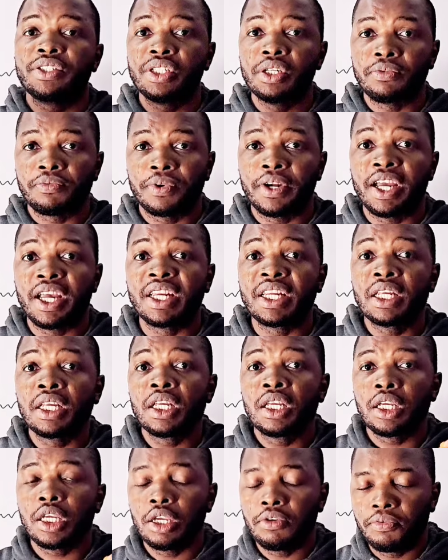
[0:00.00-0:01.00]
different
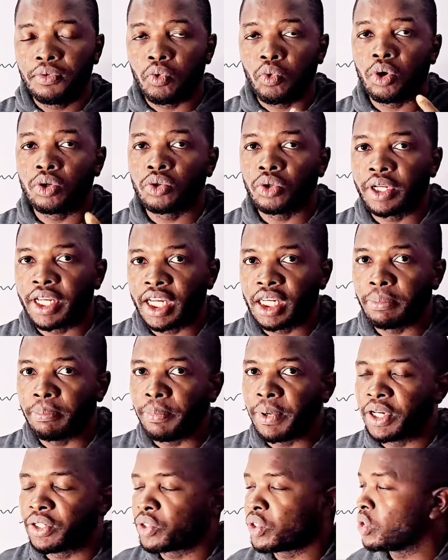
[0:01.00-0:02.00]
if you want to get the
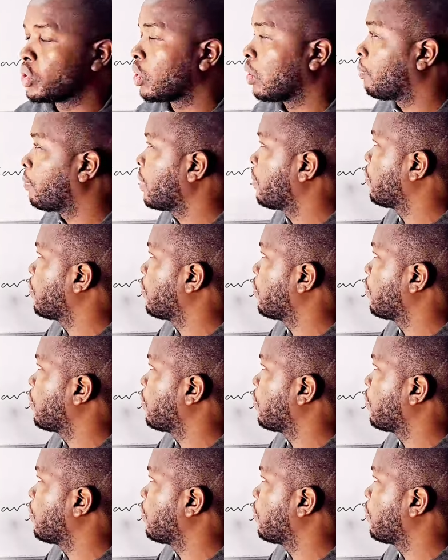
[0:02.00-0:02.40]
best result.